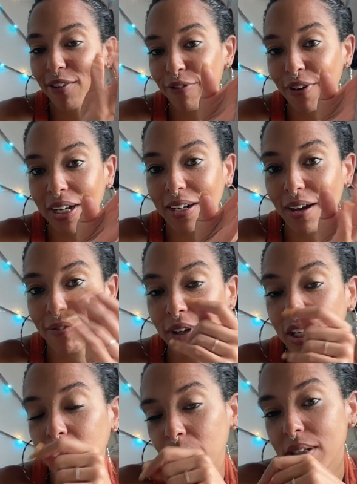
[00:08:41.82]
Funny, not
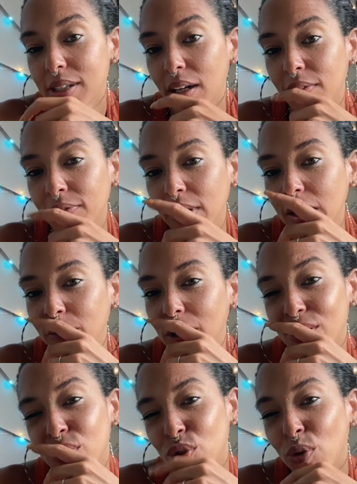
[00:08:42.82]
funny. But it's kind of funny
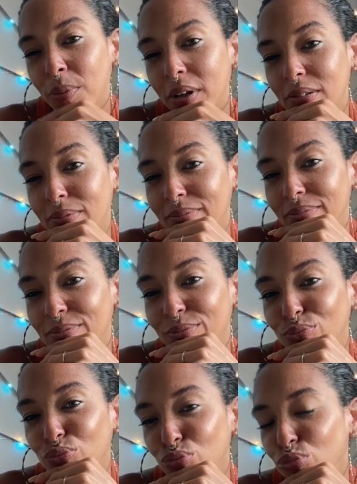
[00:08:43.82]
because you know better.
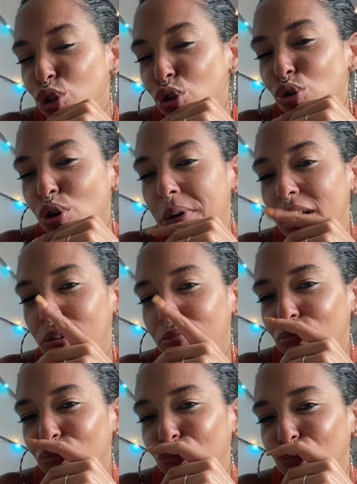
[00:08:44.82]
You do know better.
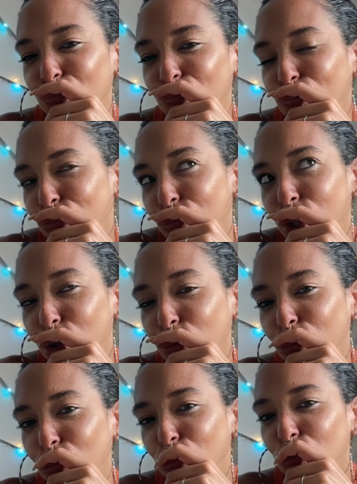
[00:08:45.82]
You do.
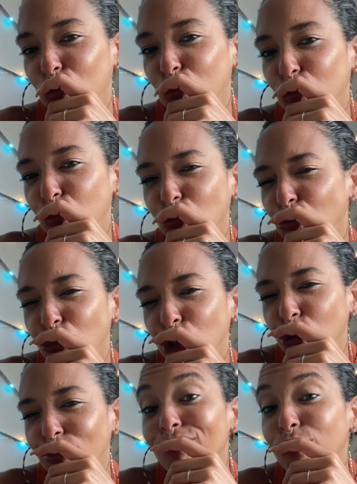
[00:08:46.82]

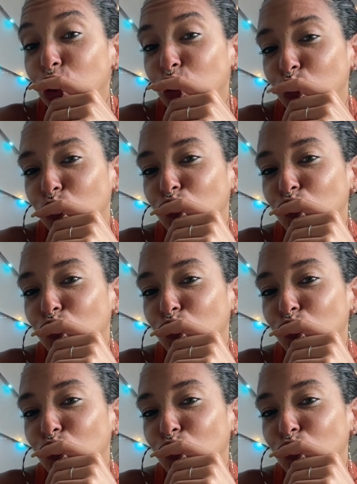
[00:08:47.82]
Nope, you do.